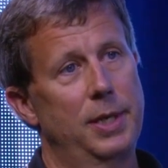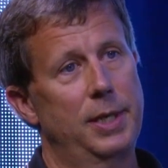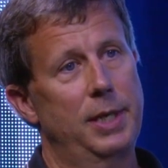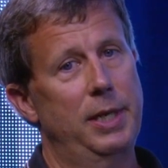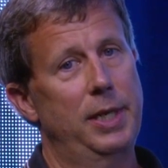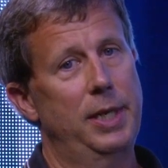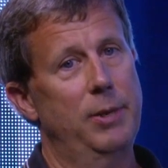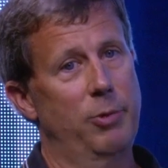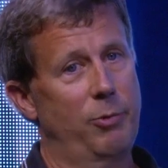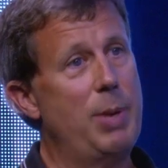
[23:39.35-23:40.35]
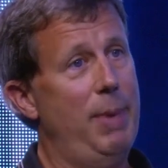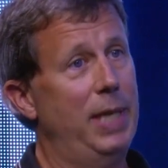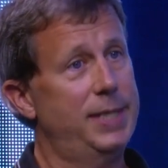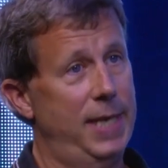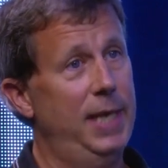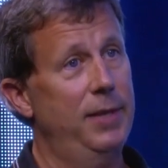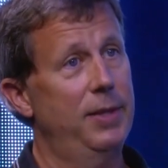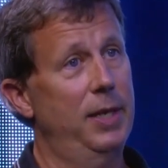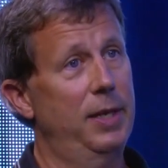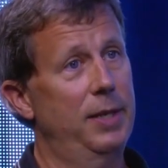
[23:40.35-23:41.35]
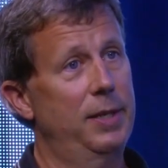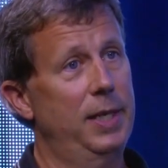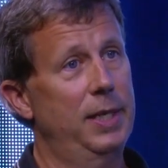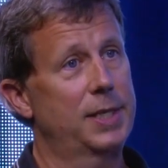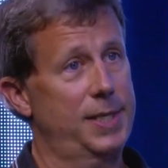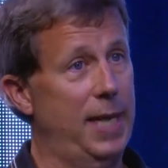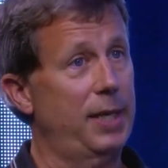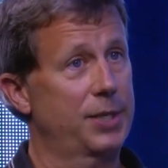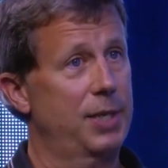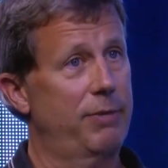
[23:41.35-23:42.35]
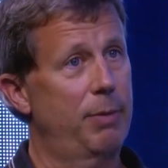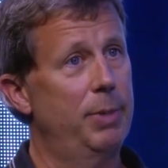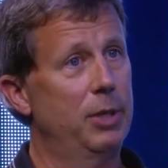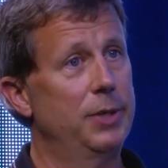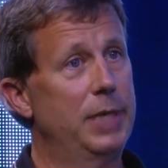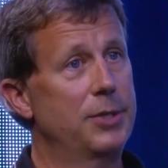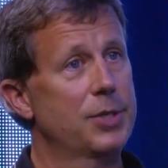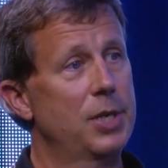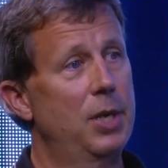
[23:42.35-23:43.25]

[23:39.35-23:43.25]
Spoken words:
We maintain the aesthetics of our buildings.